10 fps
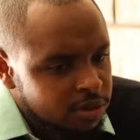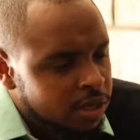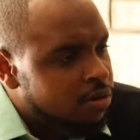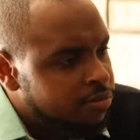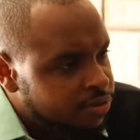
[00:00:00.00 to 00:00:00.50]

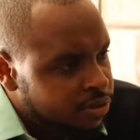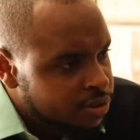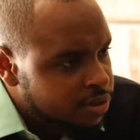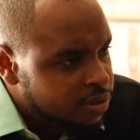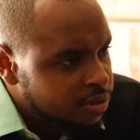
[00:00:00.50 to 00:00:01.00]
the
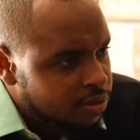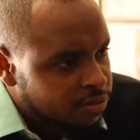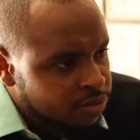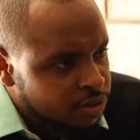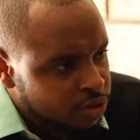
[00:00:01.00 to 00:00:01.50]
comfort
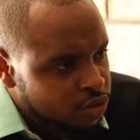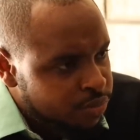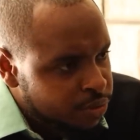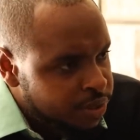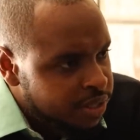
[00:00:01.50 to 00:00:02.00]
of God to
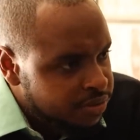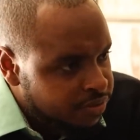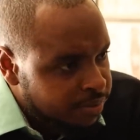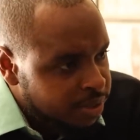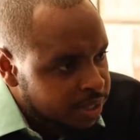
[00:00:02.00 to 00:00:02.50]
be with this
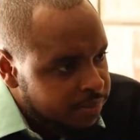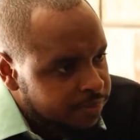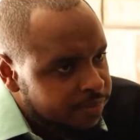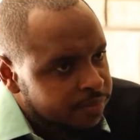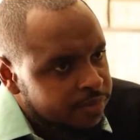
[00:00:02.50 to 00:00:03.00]
family.
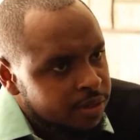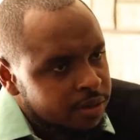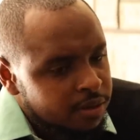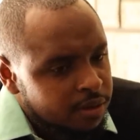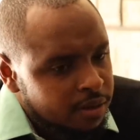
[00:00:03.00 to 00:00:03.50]

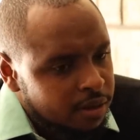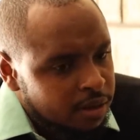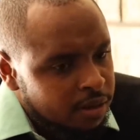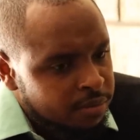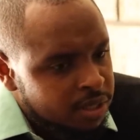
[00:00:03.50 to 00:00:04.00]

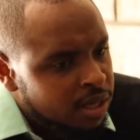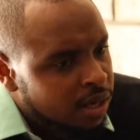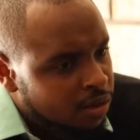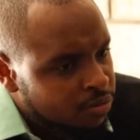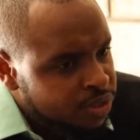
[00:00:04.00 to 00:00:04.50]
But
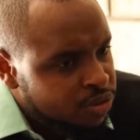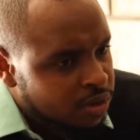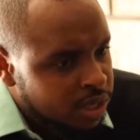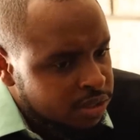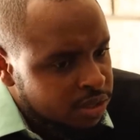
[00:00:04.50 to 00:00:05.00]
allow me
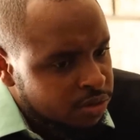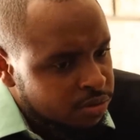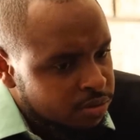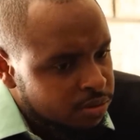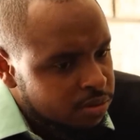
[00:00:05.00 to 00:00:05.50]
to ask
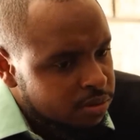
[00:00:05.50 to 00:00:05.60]
you,